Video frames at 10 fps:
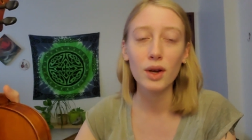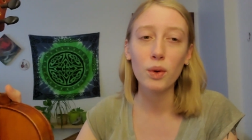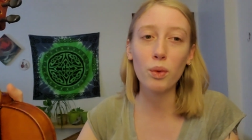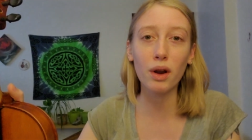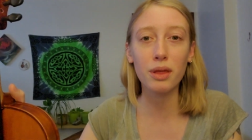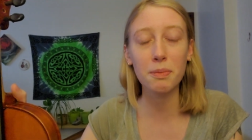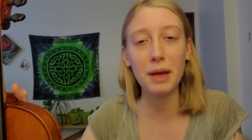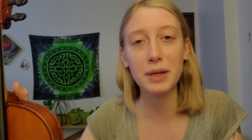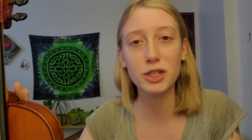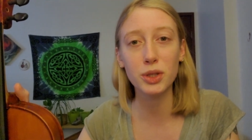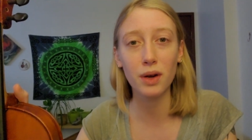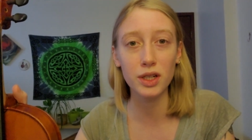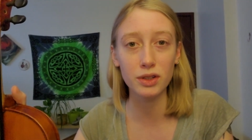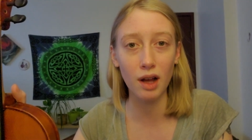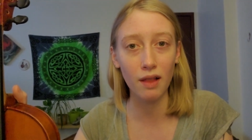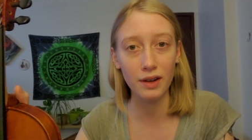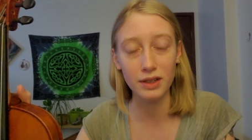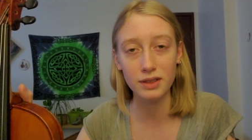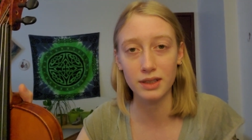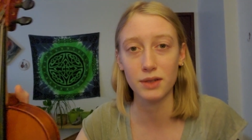worth maybe $200 and the